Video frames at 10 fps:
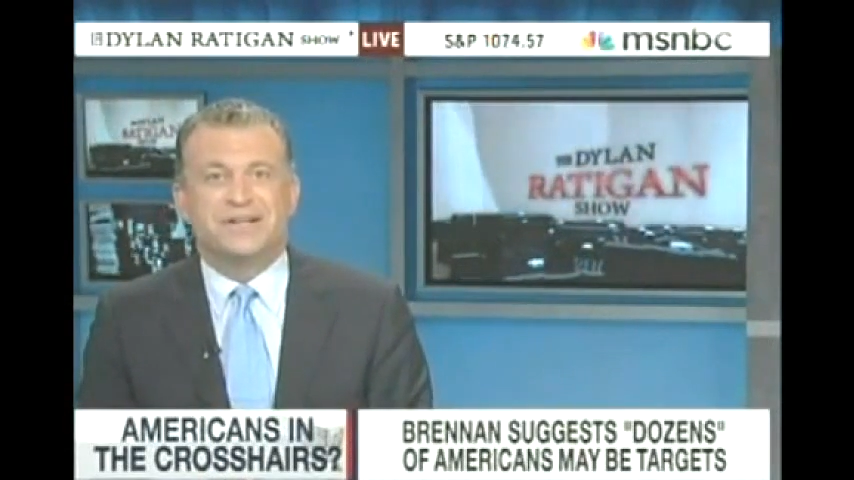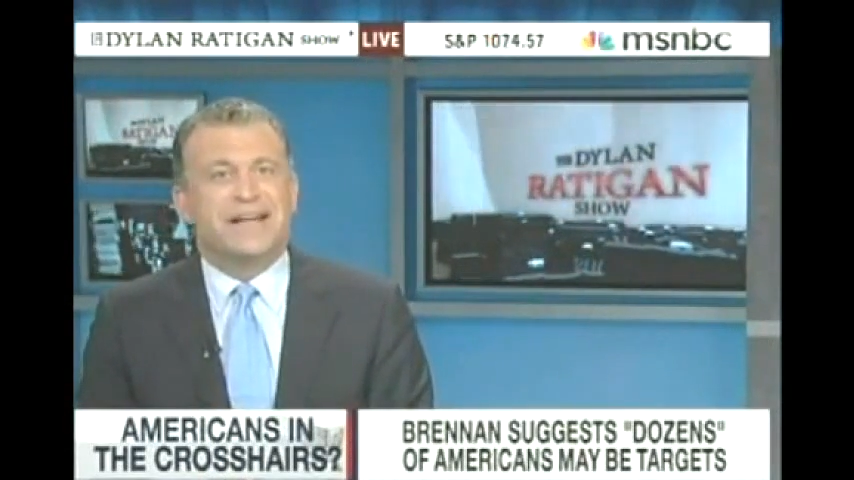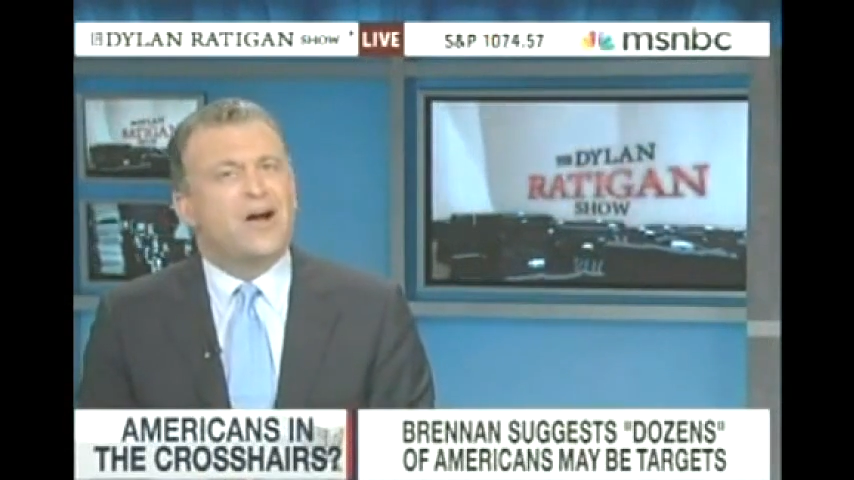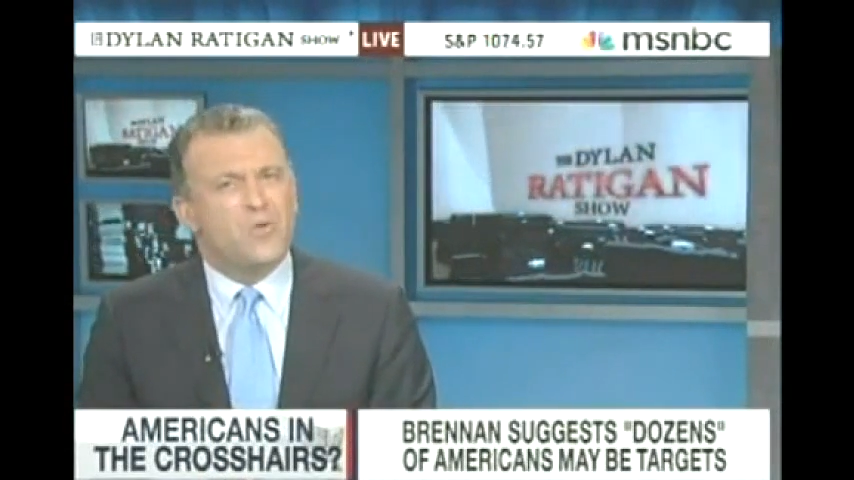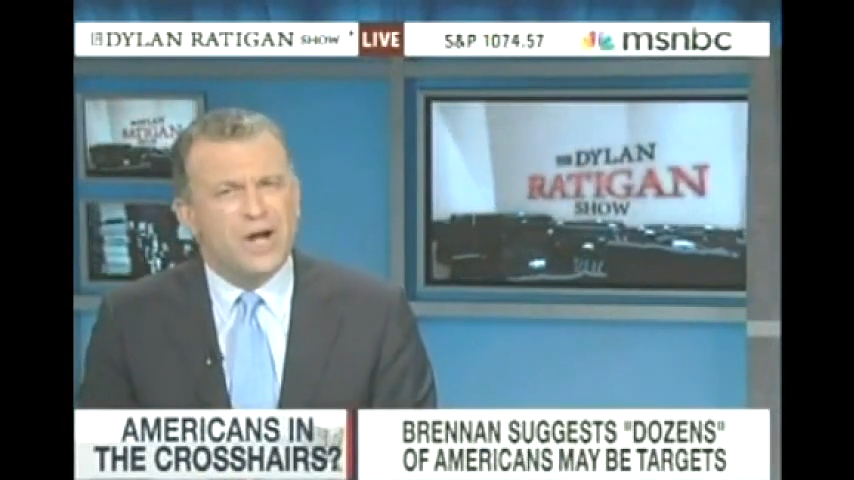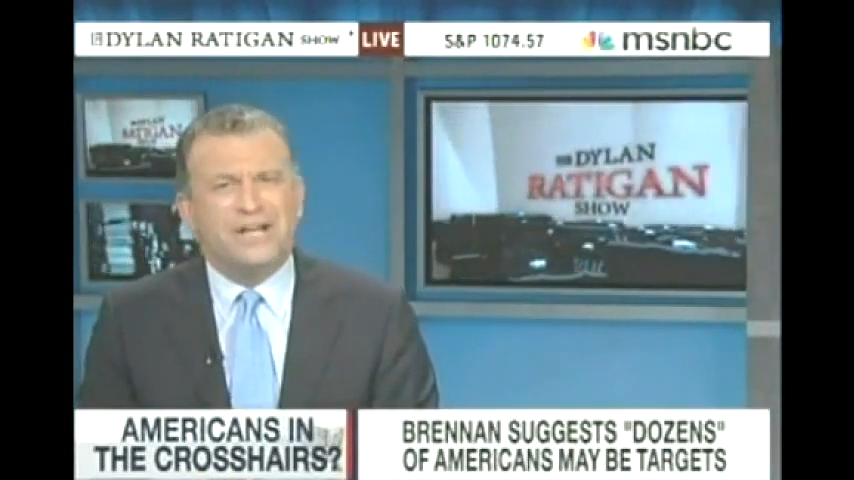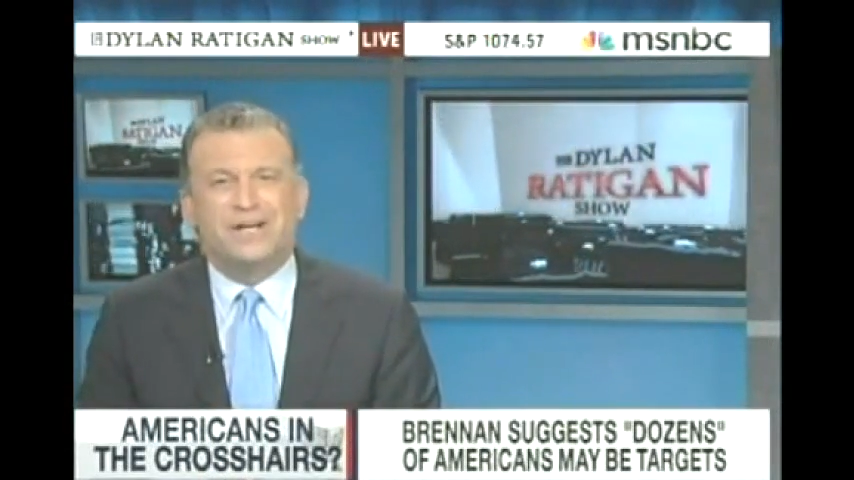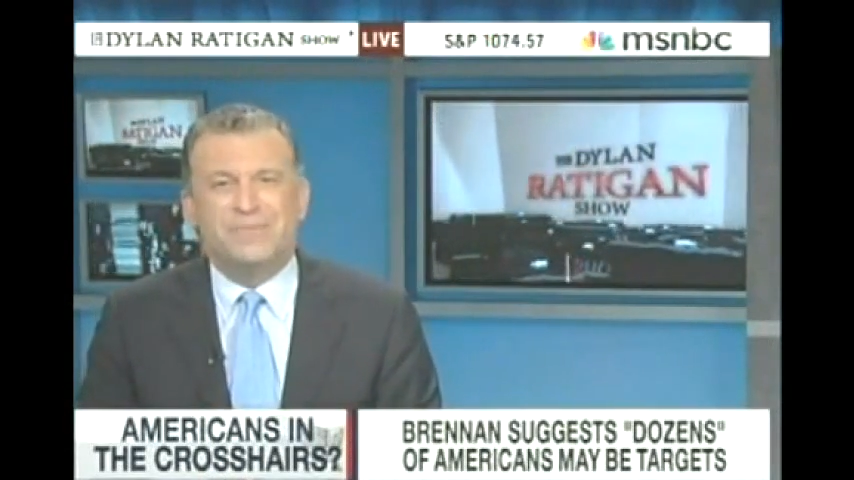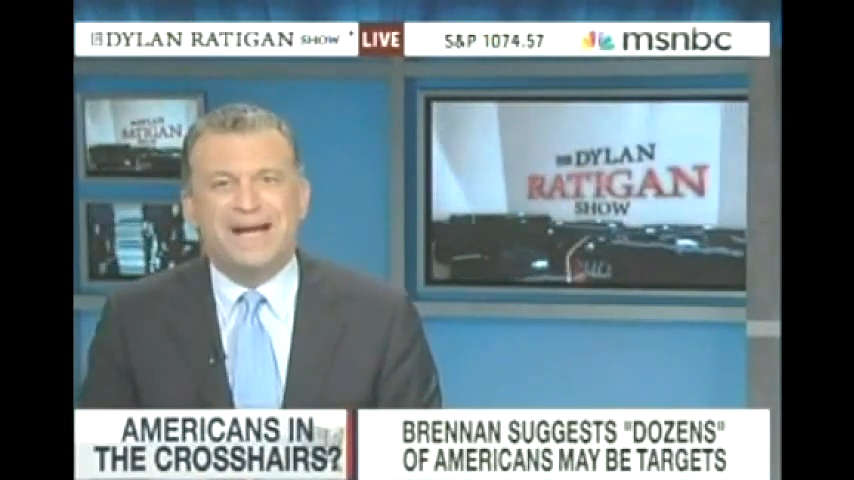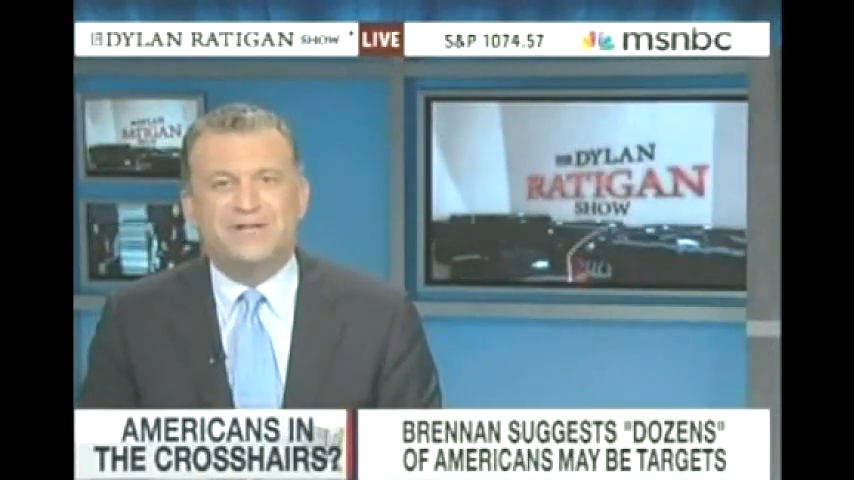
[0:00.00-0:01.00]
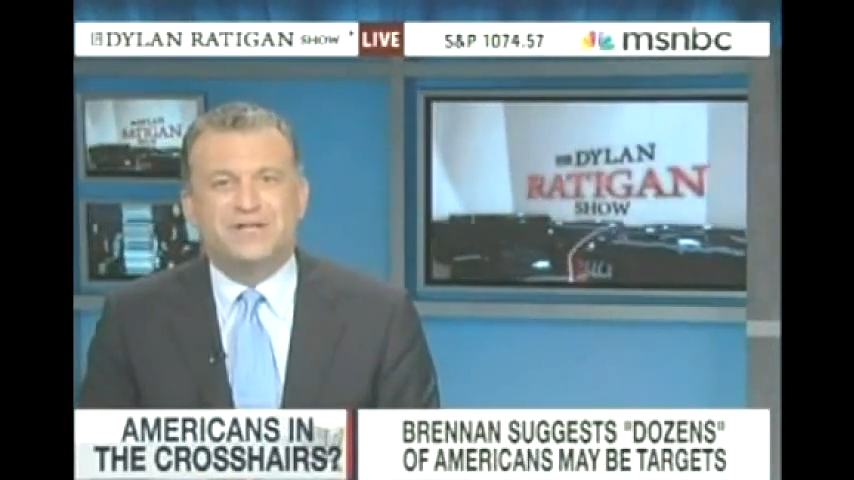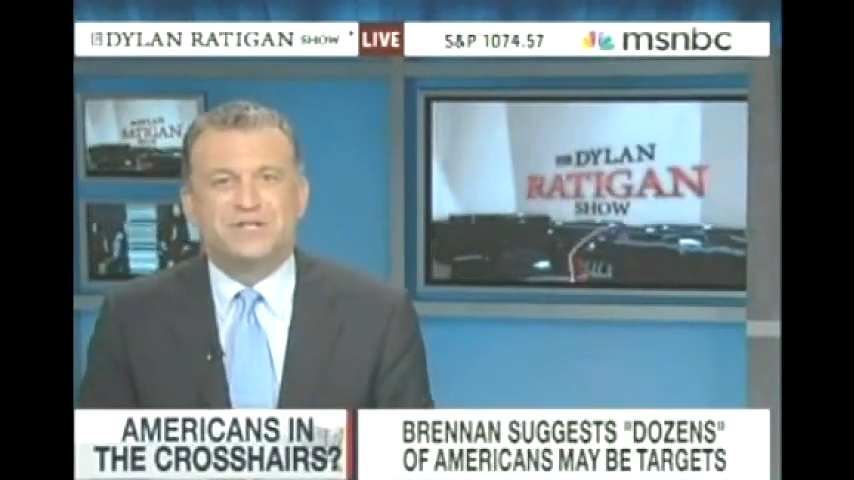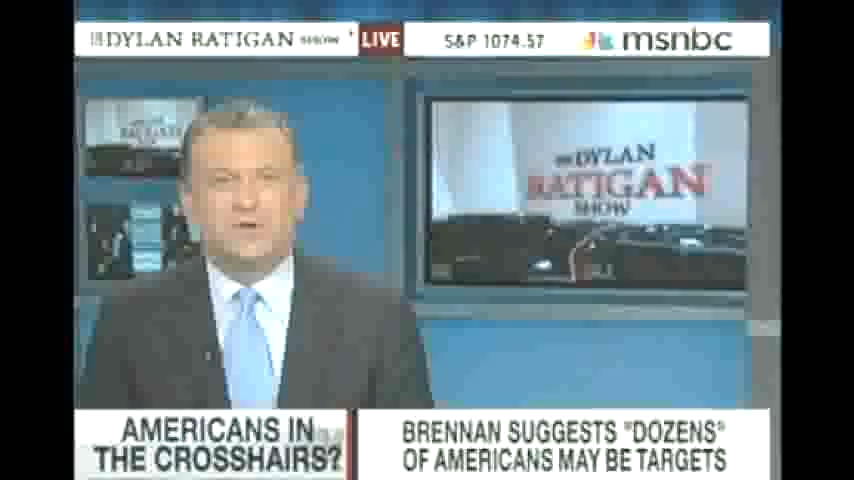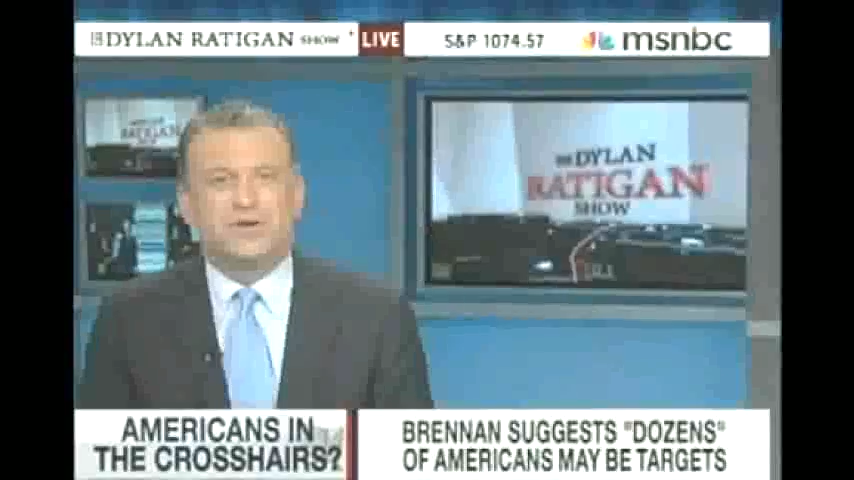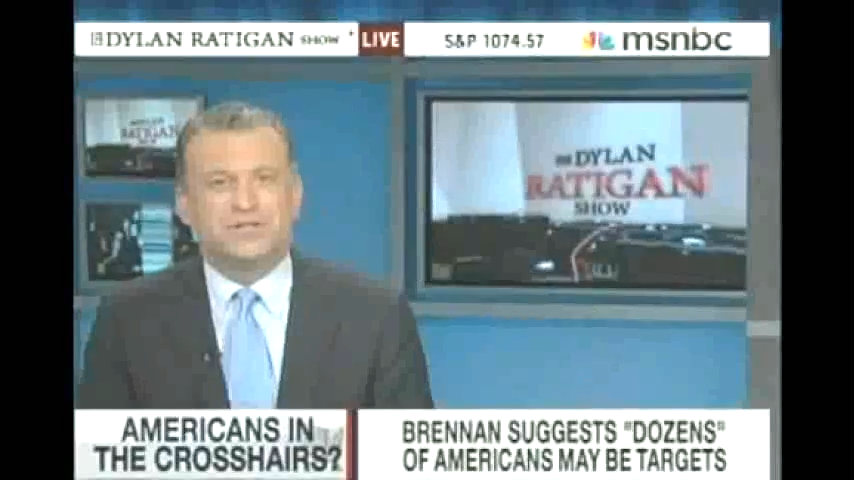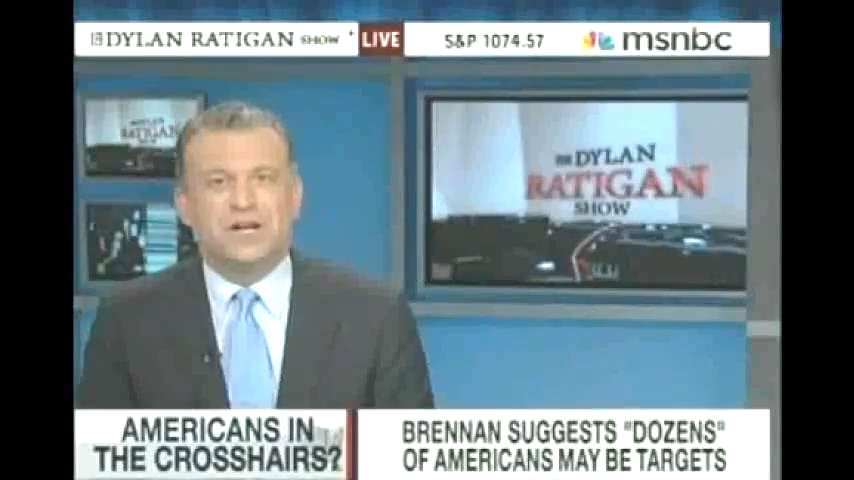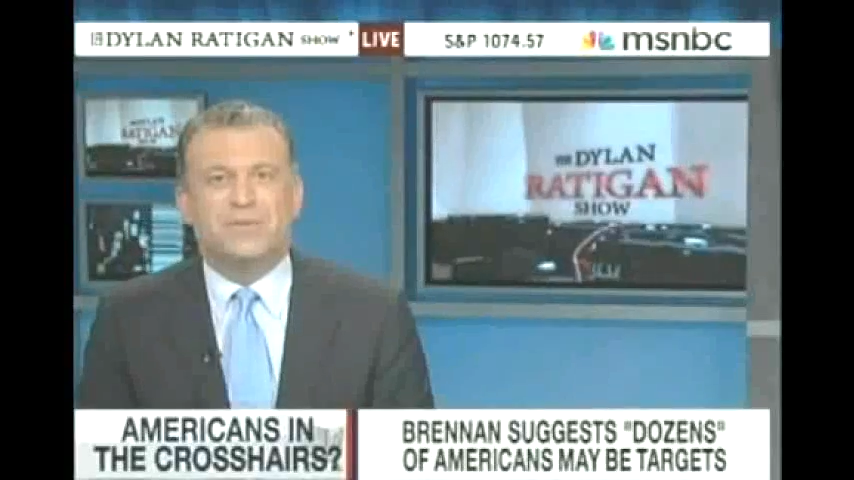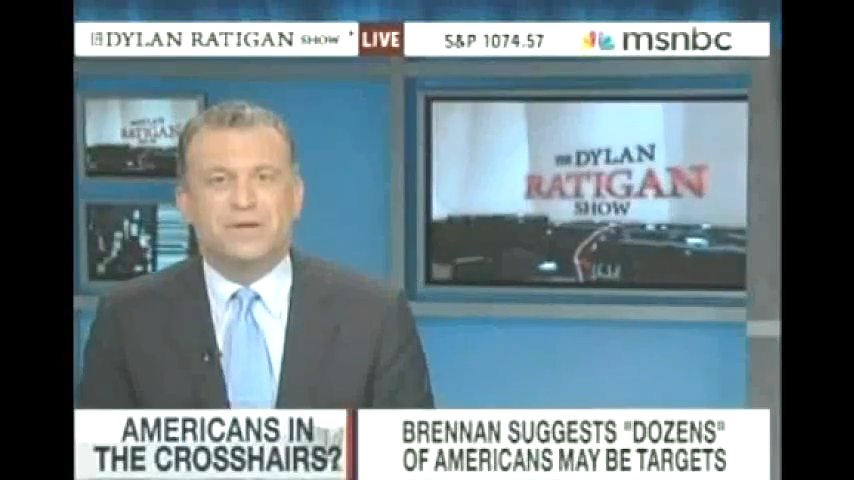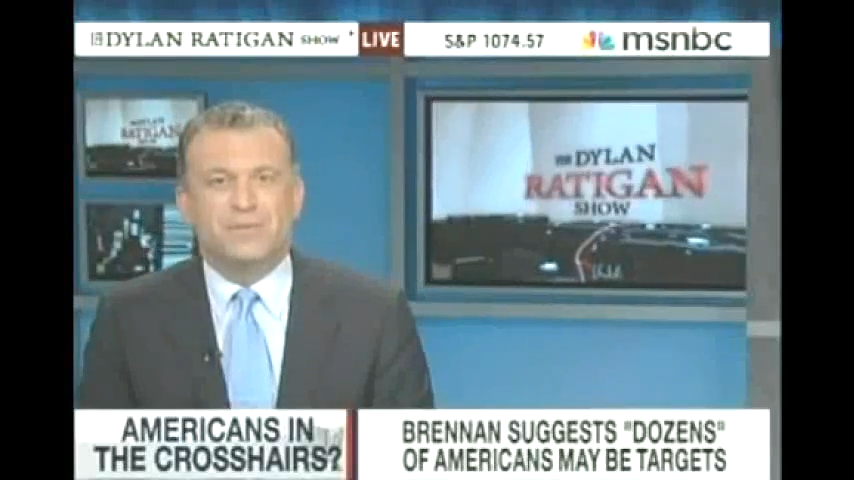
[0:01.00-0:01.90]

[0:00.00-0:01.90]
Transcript: Now, I want you to imagine George W.